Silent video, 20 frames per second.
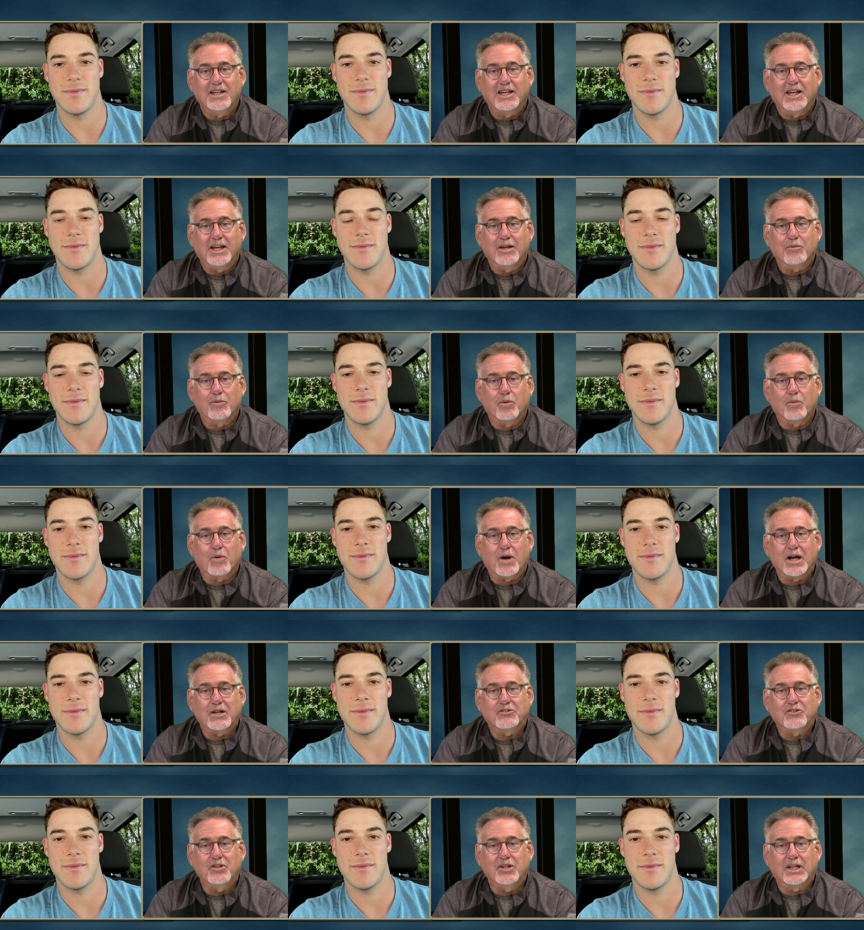Speaker 1: and we're
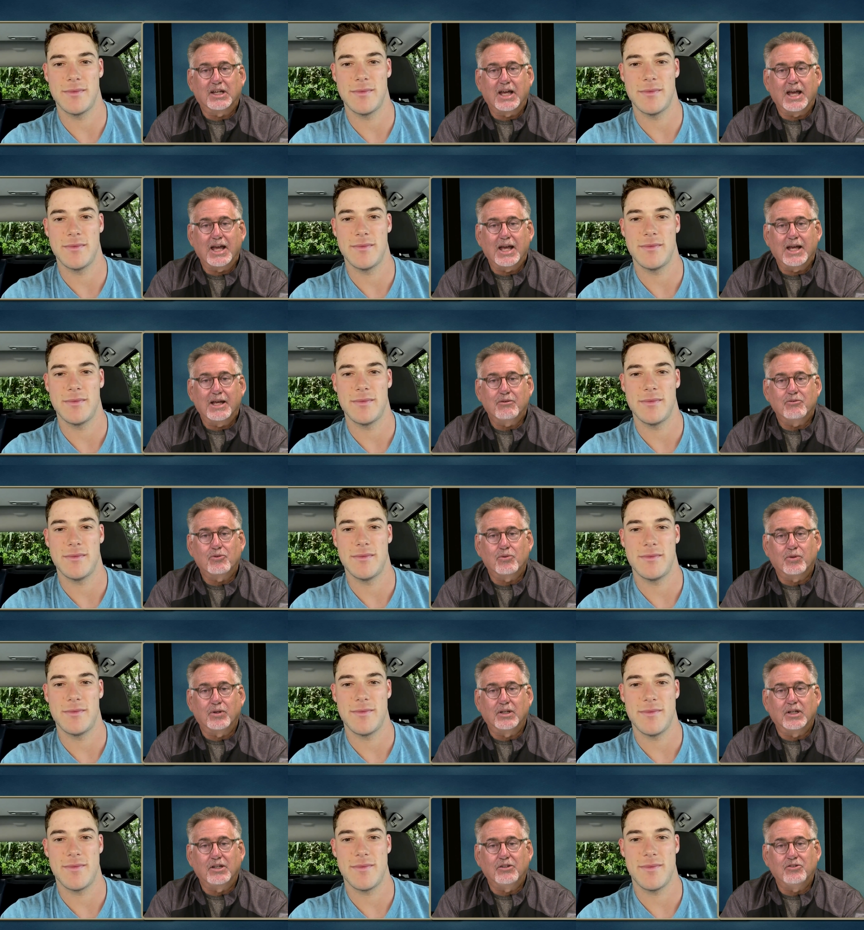watching the games
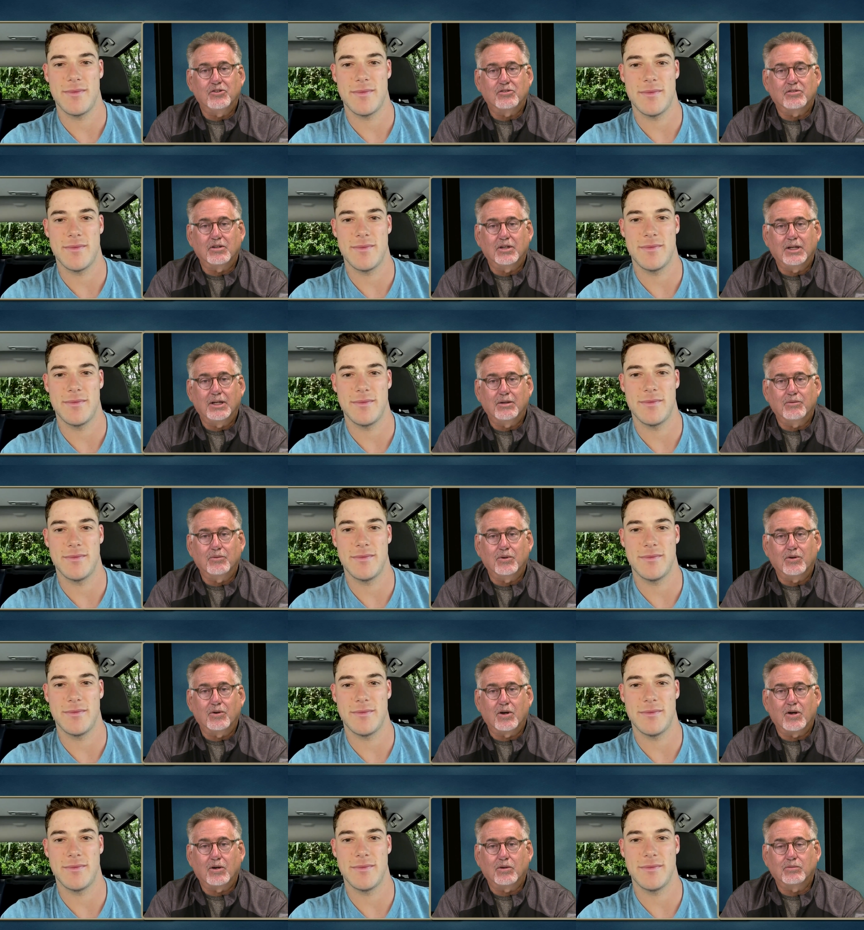religiously, and
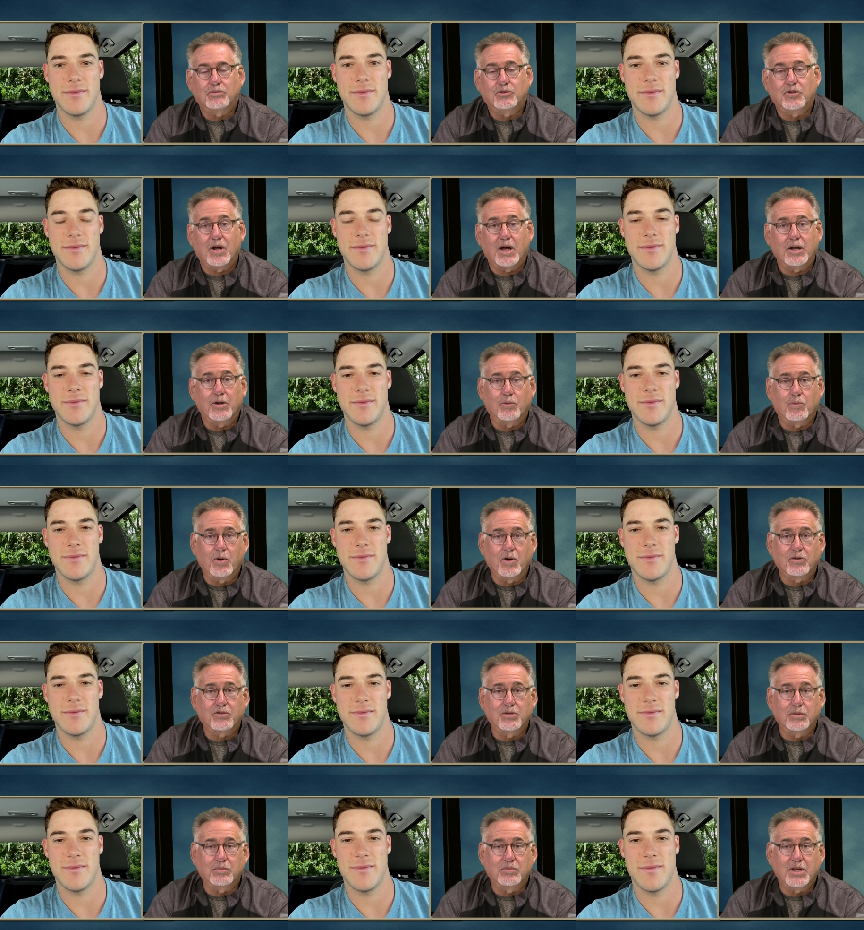we're all trying to
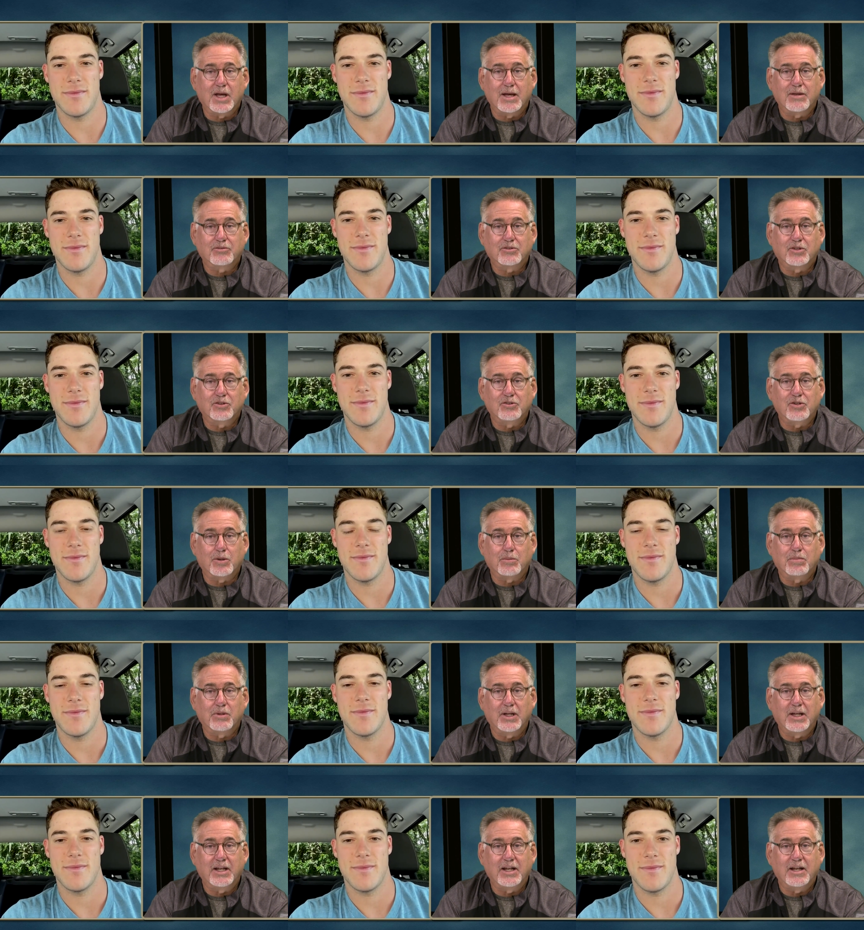work sometimes because y'all
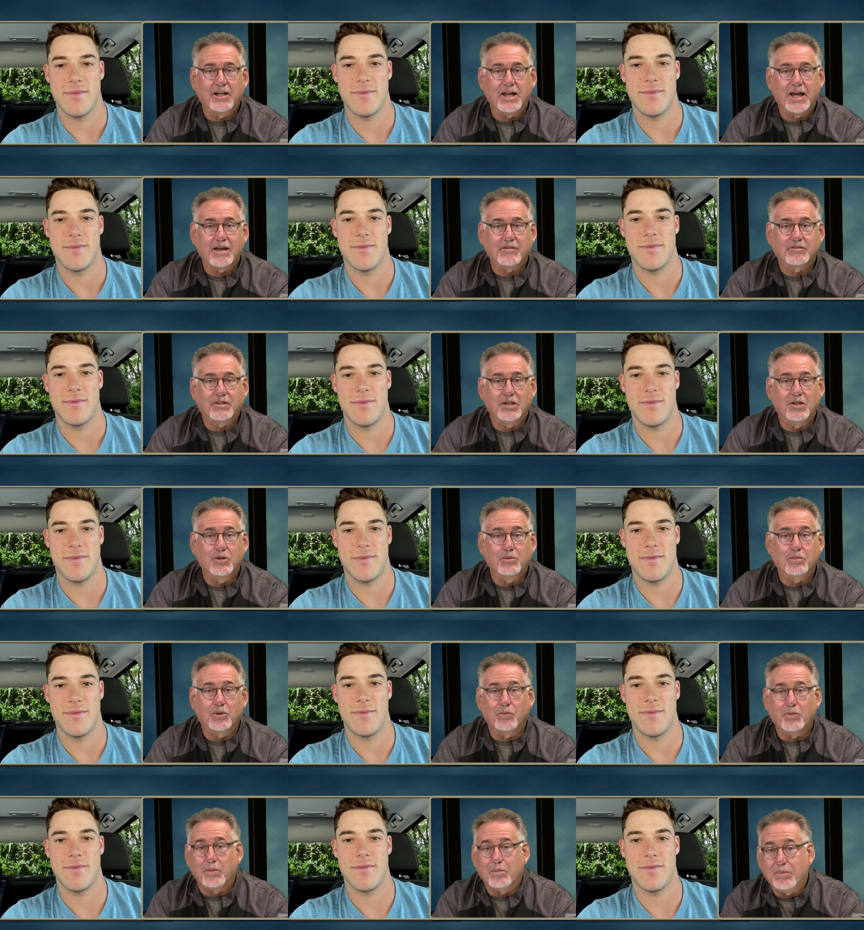playing in the afternoon,
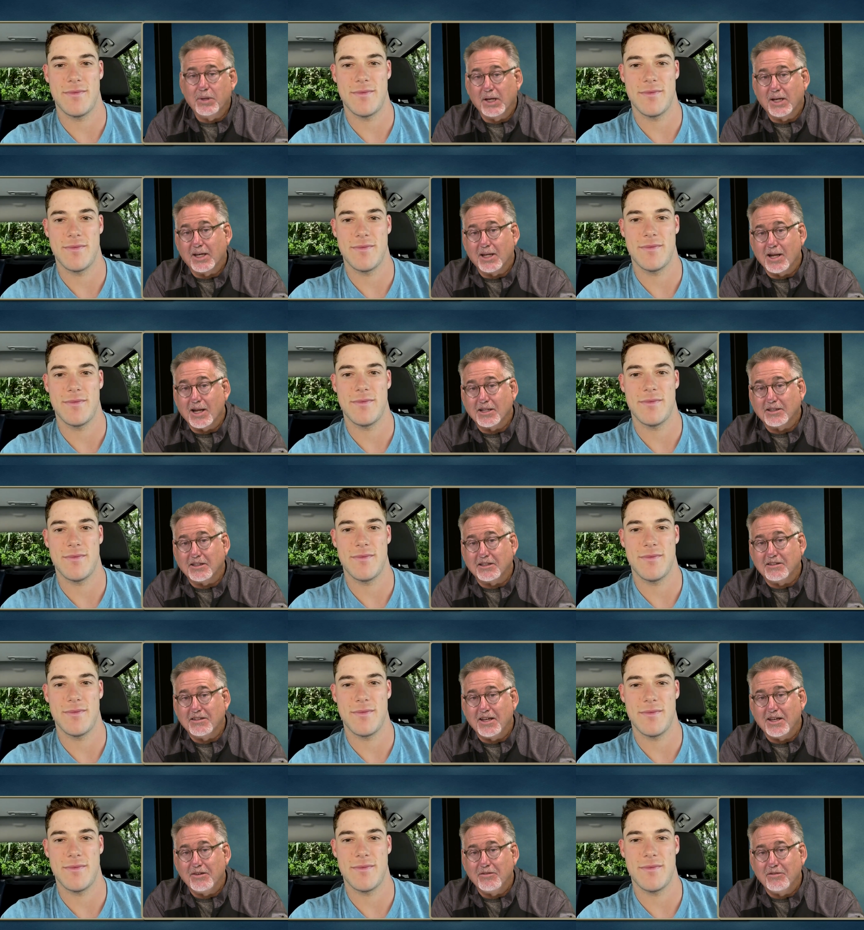but we're peeking at the
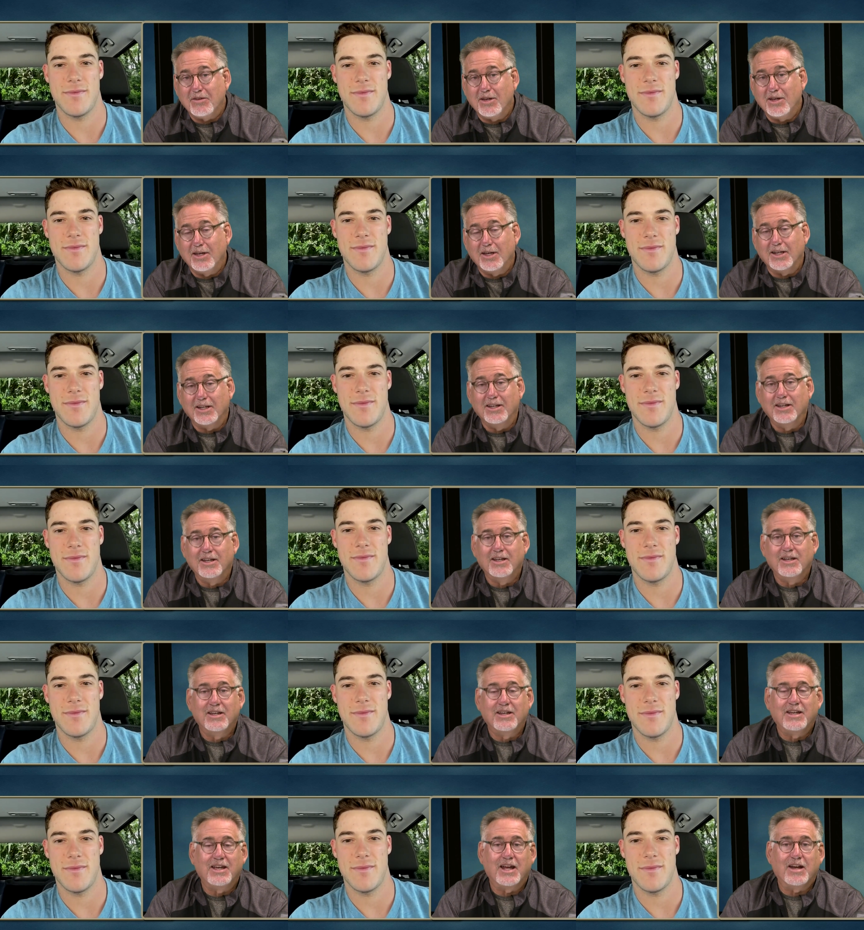TV and
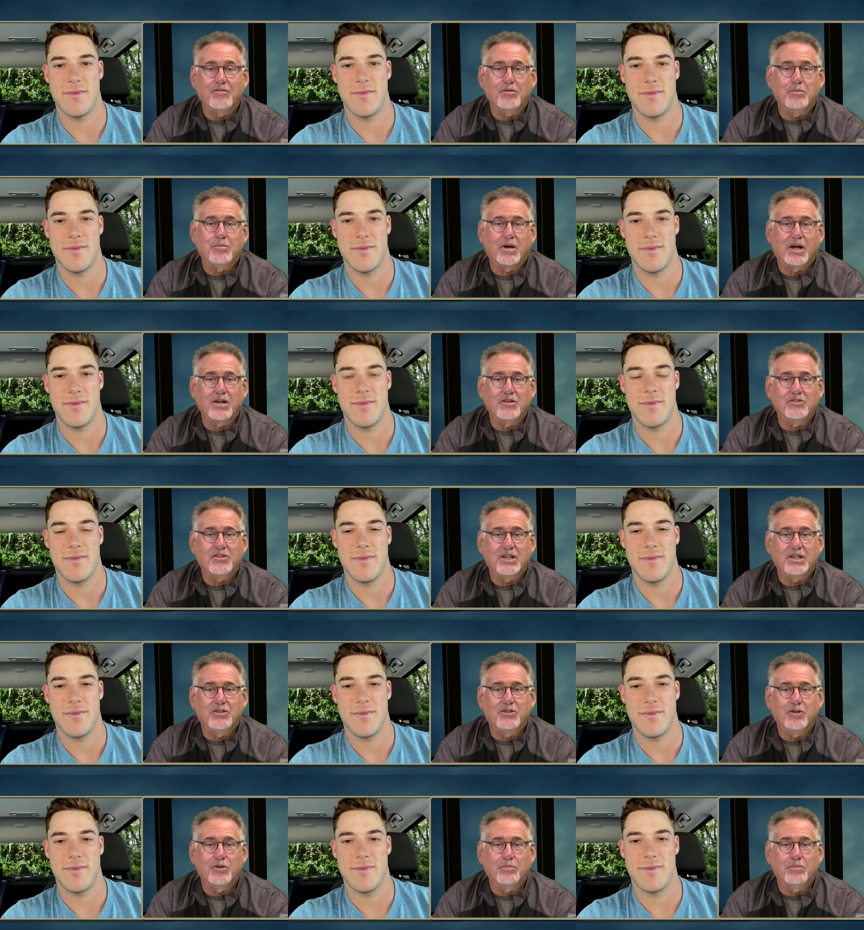everybody's
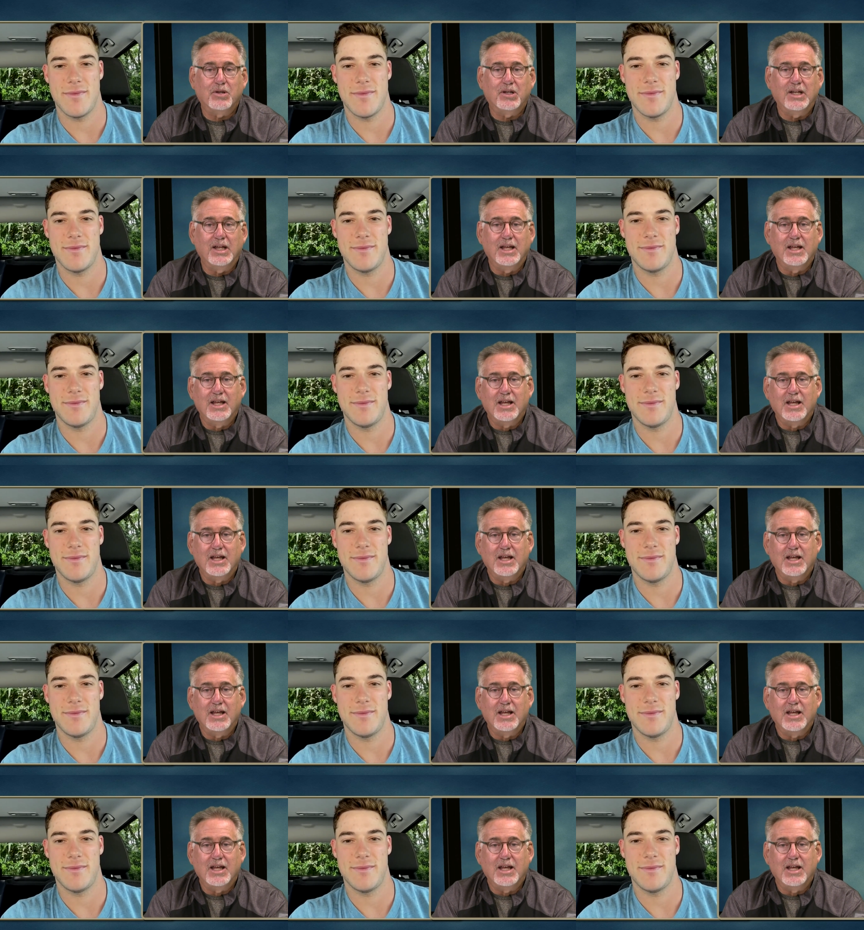into it. But